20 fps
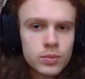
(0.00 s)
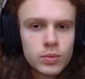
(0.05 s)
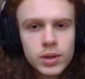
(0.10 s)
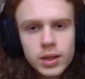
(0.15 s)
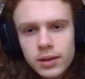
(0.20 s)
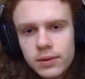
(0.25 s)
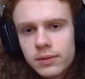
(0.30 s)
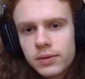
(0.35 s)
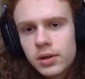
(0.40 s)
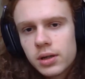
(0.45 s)

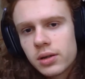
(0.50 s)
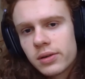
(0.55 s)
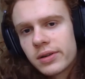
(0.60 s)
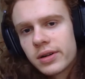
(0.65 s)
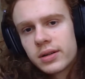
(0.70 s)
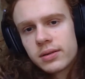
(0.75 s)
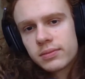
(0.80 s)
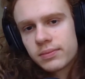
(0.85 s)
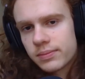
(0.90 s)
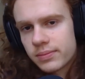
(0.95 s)
whenever
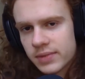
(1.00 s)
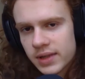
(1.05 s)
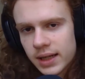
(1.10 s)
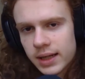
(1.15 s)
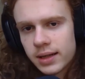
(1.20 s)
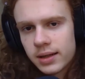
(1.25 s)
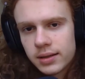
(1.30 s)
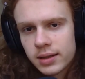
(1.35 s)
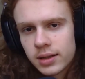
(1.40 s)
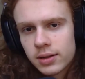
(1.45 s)
you're
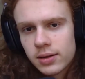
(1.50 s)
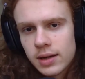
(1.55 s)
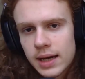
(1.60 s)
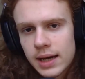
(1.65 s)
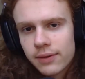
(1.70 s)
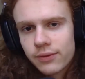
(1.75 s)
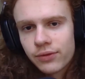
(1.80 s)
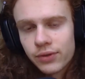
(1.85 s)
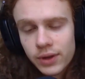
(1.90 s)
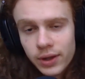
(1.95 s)
tired and you
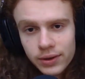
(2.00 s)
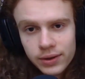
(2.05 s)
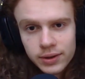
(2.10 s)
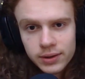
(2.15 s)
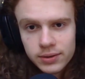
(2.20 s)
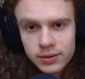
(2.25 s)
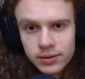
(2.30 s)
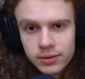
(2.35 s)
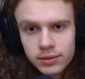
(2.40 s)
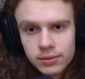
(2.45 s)
have
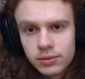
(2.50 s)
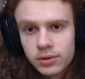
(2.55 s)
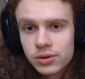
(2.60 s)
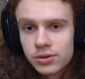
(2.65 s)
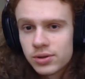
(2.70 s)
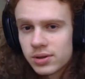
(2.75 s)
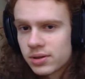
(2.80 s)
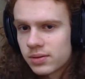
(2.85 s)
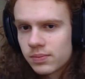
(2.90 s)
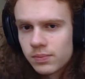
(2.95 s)
nothing to do or
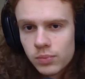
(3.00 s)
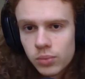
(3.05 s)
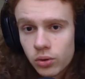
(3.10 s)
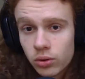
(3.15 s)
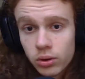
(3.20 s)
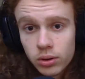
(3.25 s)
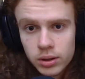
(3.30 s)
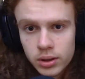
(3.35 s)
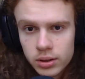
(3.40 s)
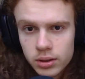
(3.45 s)
just
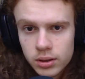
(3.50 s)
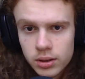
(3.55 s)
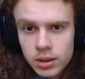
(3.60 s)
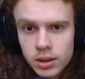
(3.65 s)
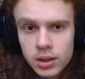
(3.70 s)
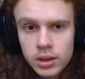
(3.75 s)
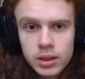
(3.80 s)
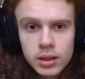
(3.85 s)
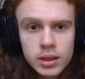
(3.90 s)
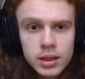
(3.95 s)
bored
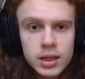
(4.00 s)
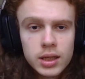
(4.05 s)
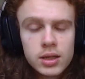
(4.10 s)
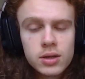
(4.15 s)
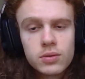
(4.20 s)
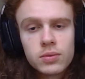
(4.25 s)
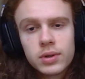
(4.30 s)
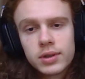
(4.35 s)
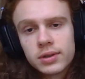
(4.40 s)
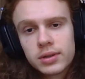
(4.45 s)
and
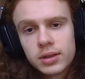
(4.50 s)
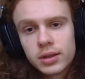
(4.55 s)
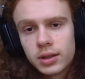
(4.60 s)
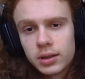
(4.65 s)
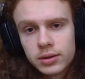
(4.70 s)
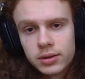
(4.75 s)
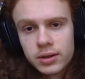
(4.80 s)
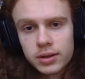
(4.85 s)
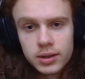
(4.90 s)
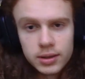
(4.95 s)
you want an
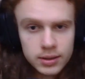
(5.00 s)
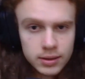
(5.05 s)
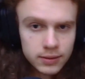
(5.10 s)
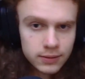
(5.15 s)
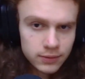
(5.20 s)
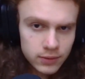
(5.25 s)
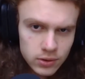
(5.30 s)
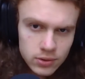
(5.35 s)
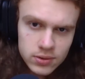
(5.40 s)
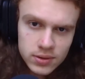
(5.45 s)

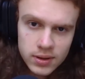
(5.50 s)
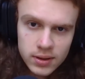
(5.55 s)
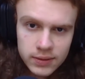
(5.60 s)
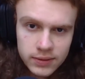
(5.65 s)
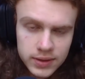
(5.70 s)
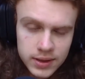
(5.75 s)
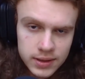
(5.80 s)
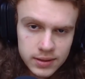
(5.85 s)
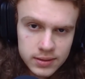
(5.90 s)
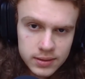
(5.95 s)
alternative, you
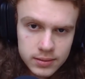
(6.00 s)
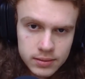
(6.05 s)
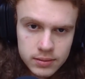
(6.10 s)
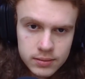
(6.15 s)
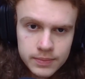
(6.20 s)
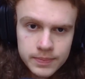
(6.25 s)
solve this.